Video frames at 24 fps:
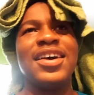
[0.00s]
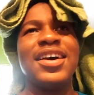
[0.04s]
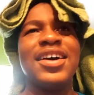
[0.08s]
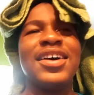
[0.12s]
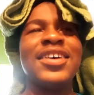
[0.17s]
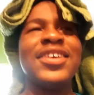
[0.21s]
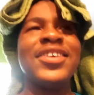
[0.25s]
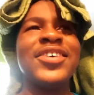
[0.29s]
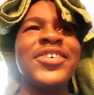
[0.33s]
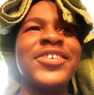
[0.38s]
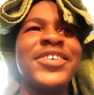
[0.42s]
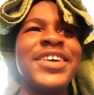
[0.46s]

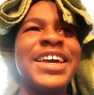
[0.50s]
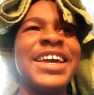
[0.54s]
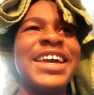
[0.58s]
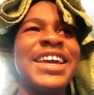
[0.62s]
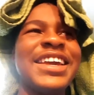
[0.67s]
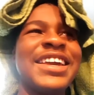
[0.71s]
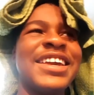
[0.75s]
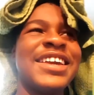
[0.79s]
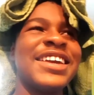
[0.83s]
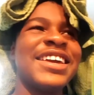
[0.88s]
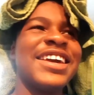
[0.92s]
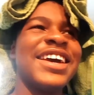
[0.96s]
Oh,
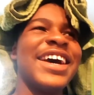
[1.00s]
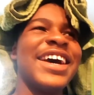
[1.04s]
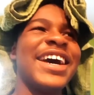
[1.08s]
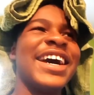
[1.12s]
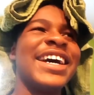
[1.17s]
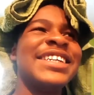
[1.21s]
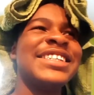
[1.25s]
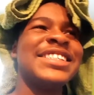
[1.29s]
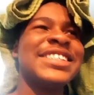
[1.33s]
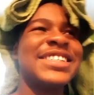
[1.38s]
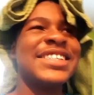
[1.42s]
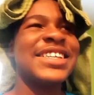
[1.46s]
hey,
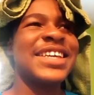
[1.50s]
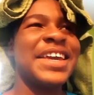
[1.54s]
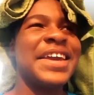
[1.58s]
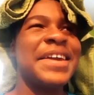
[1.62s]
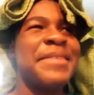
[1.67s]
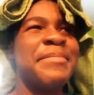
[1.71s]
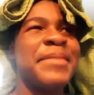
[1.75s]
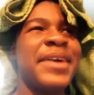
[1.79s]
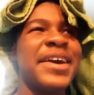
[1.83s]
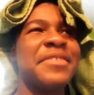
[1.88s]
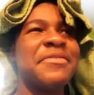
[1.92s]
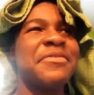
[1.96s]
I just
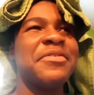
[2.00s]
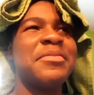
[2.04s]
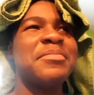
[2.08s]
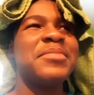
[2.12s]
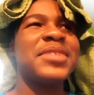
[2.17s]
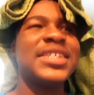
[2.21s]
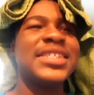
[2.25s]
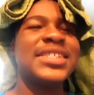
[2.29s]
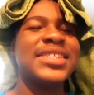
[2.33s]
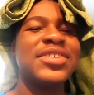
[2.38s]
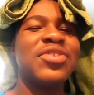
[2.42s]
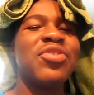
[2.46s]
came back from
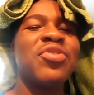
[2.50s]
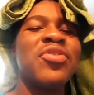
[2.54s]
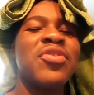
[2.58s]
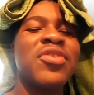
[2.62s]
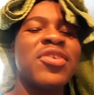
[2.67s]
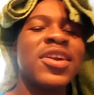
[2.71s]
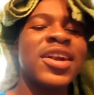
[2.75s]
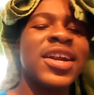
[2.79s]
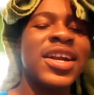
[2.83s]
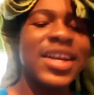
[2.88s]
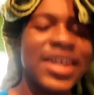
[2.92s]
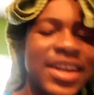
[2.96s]
the
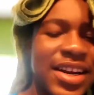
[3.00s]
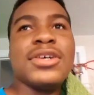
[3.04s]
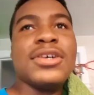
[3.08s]
store.